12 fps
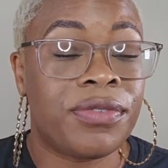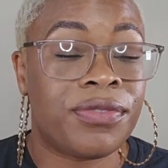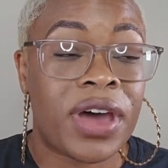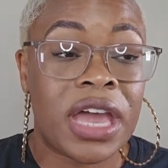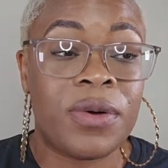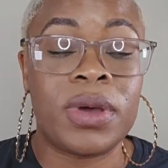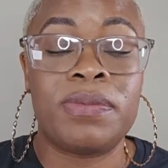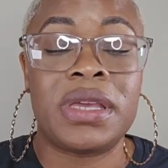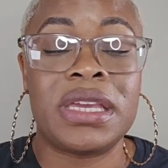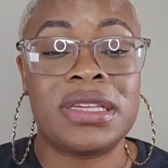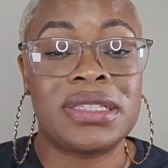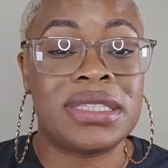fight with
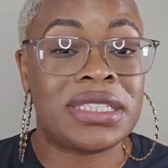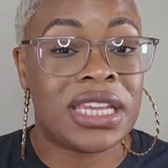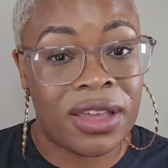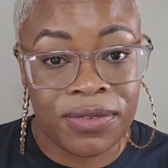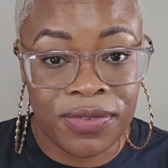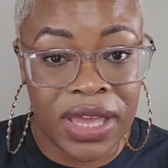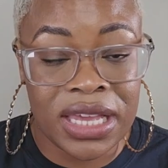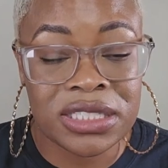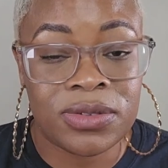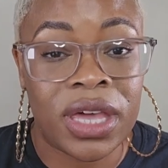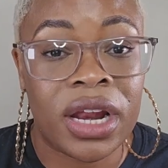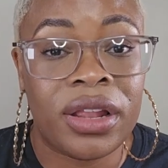being
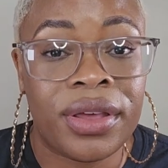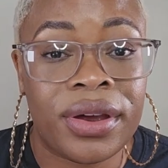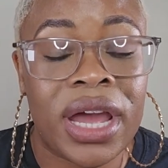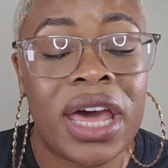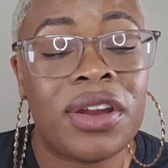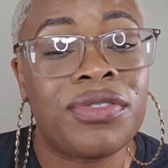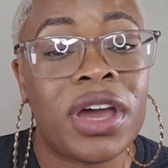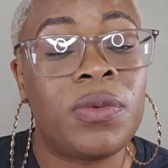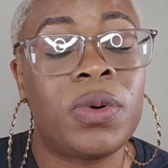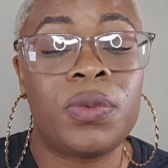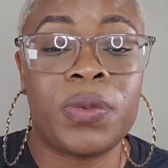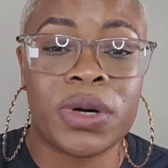steadfast we got to learn how to
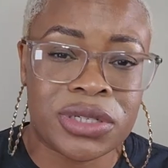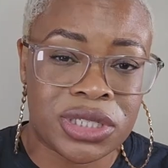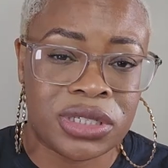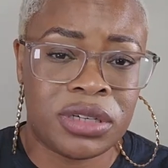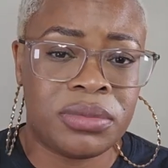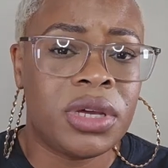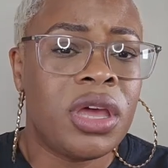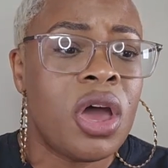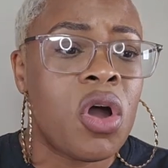fight with worship